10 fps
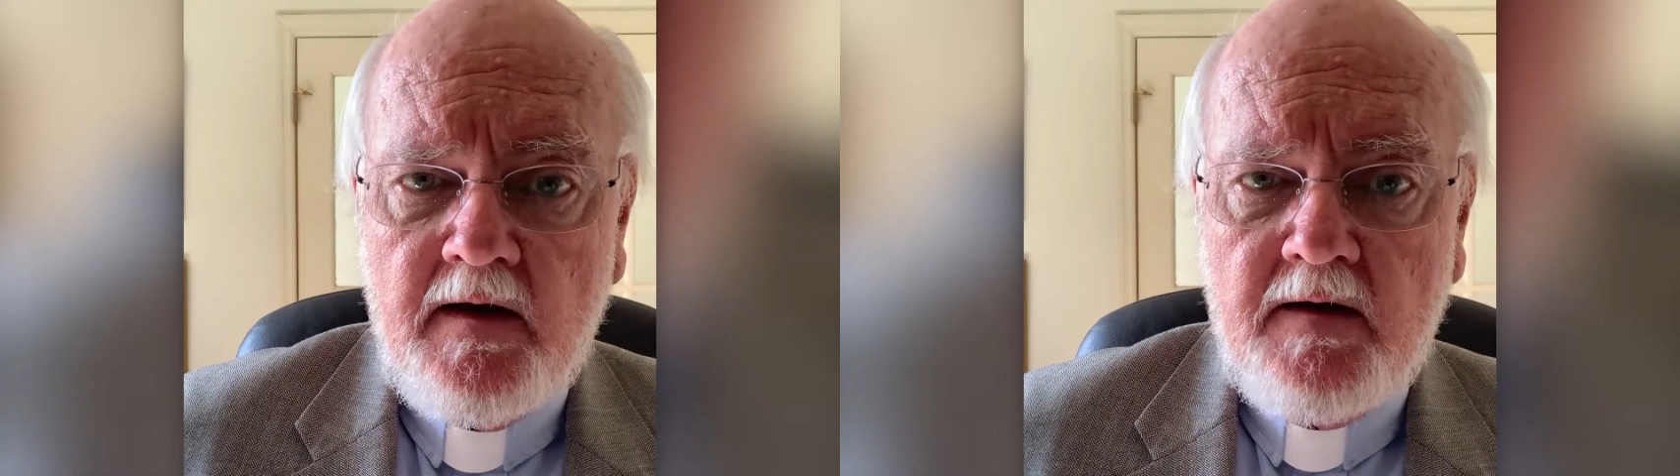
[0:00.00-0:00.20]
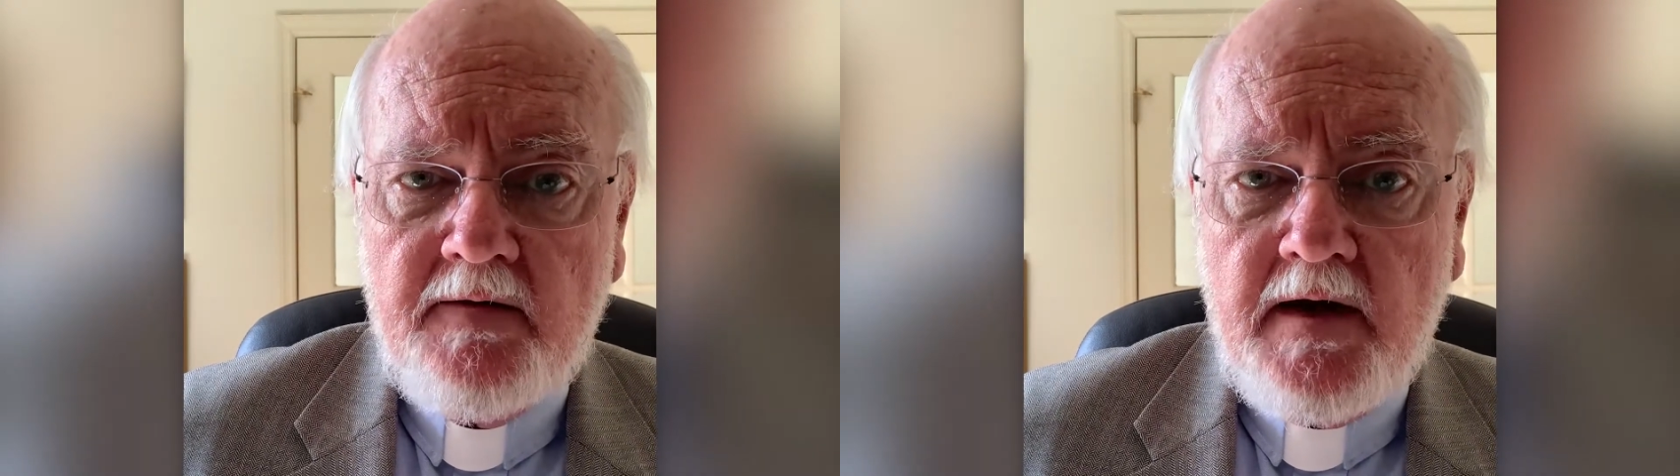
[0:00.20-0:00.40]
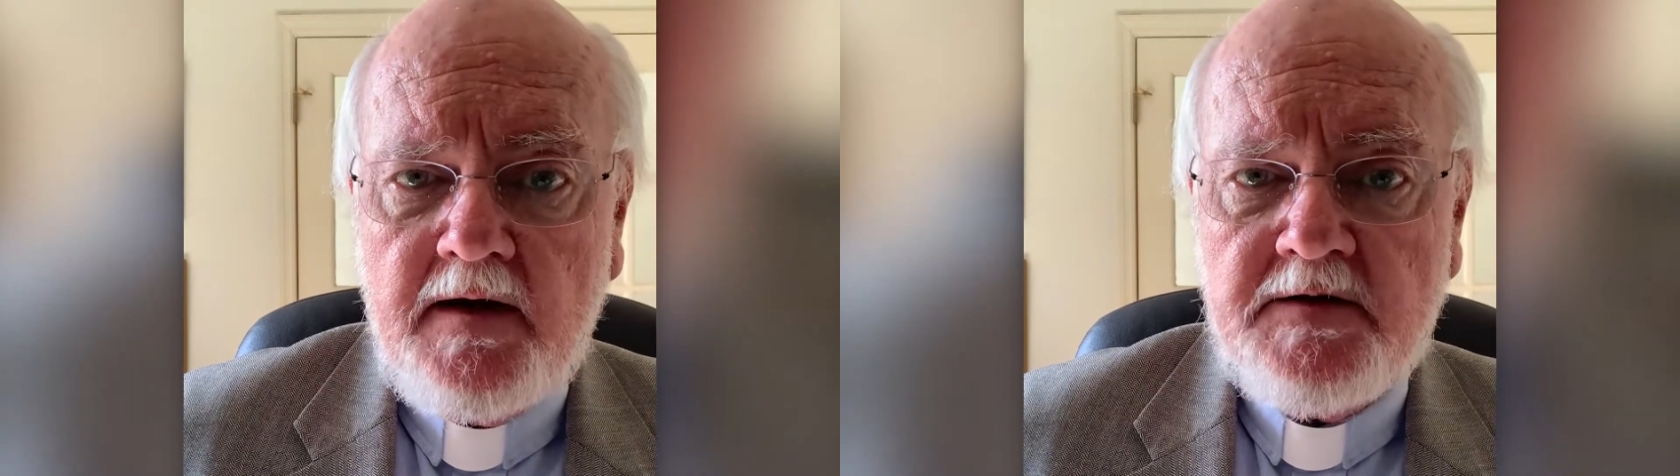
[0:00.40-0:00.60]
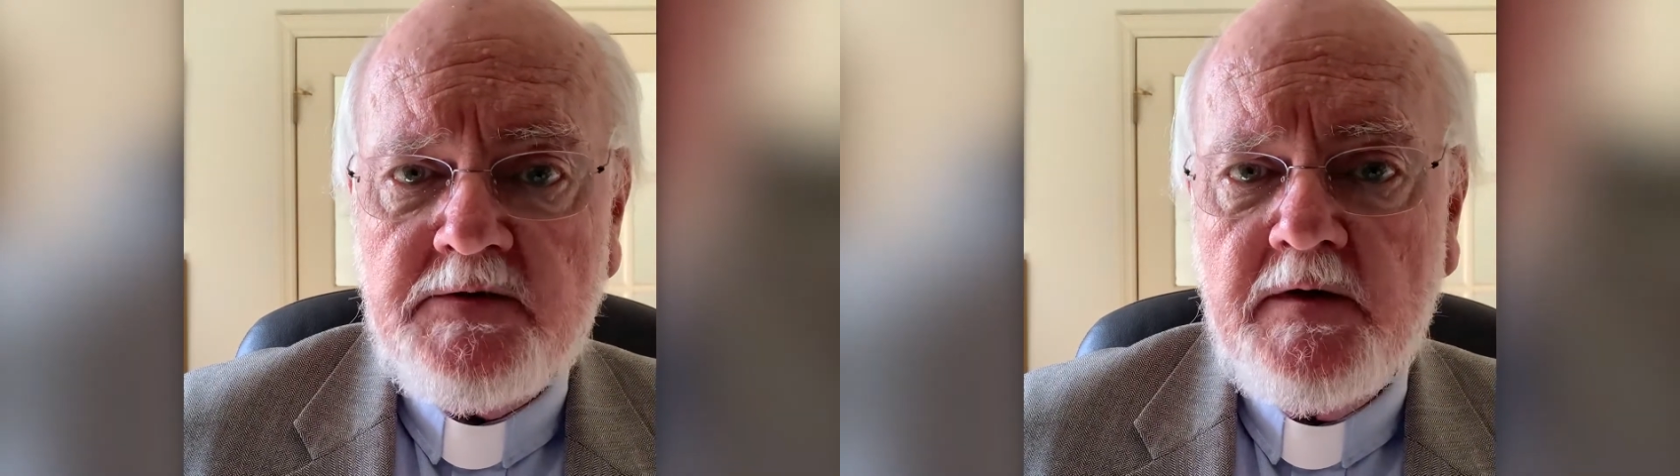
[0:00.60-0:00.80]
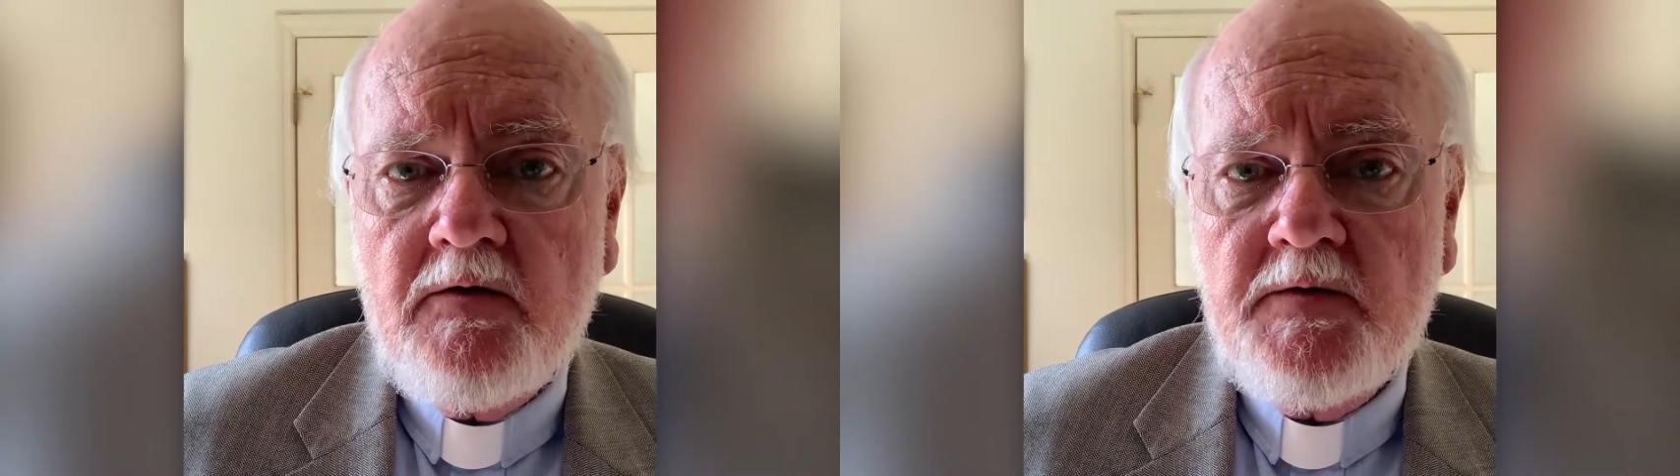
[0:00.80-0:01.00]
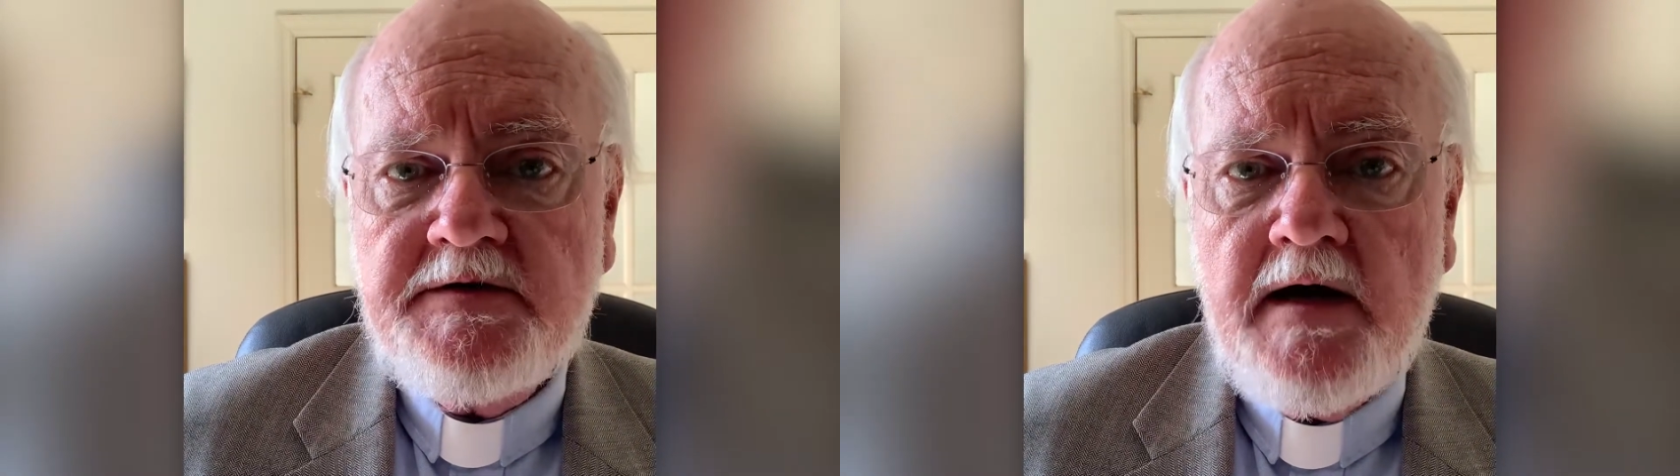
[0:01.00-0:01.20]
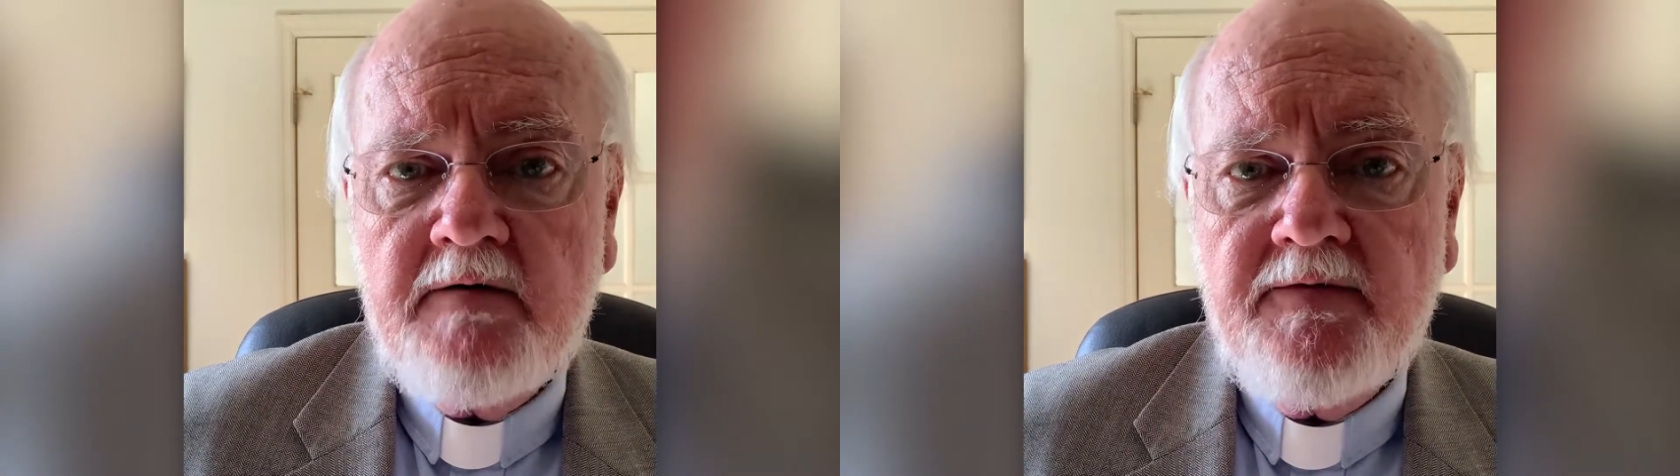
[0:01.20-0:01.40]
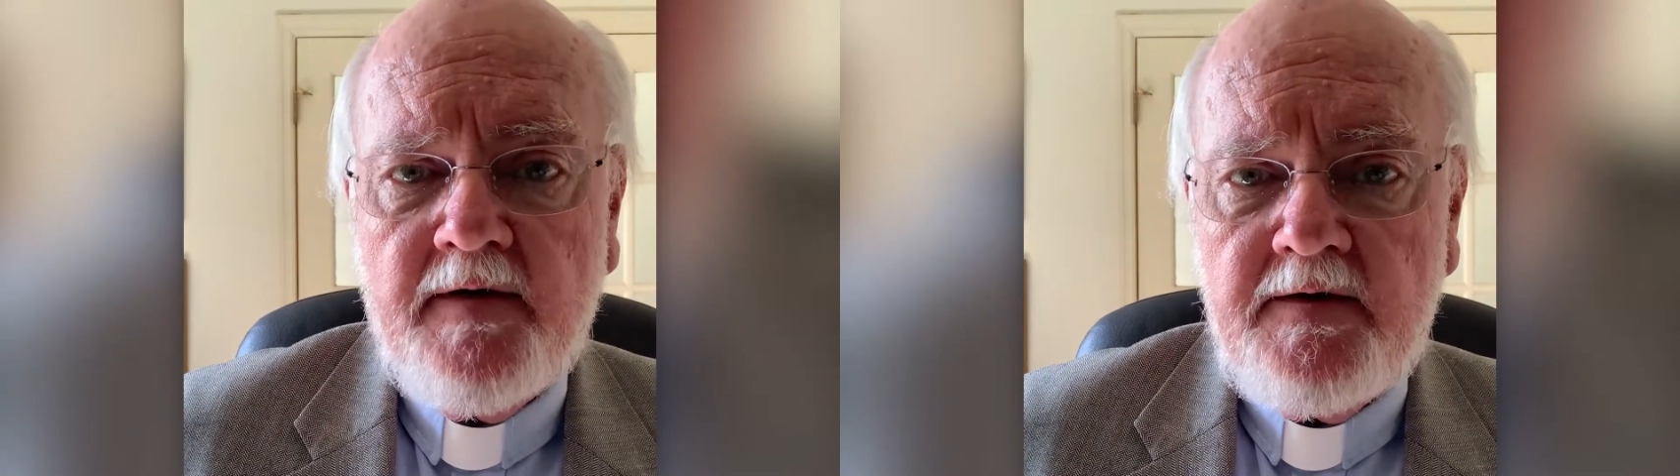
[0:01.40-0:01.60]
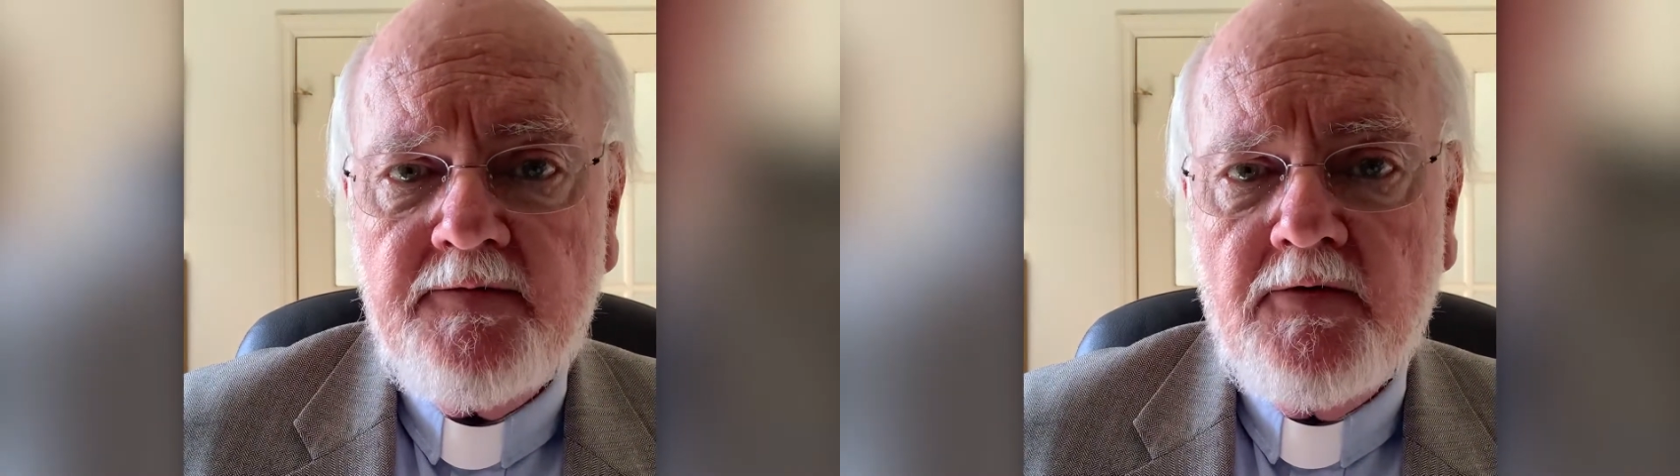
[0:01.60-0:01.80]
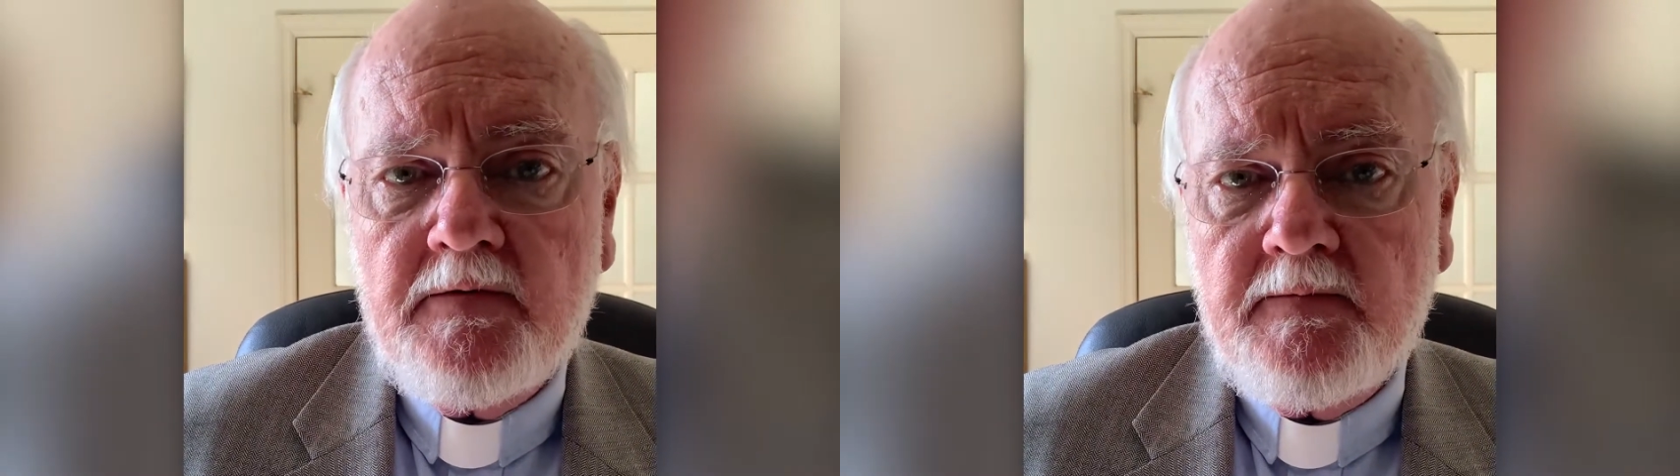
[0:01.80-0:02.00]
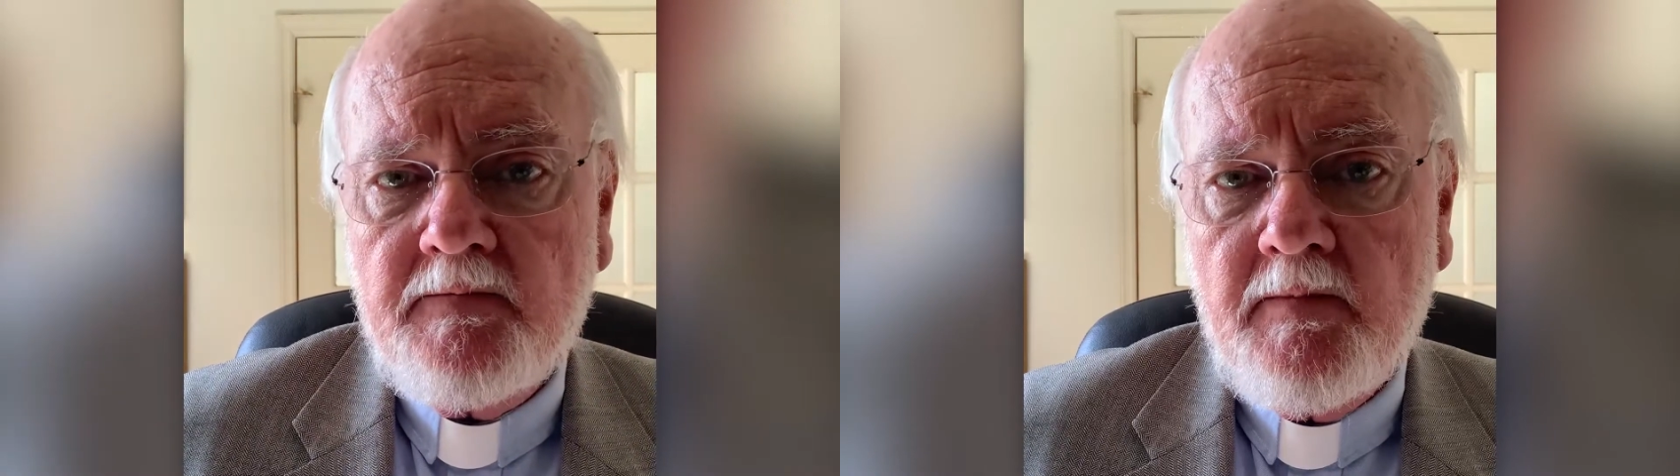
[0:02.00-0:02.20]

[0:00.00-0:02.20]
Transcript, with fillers: that Israel was not faithful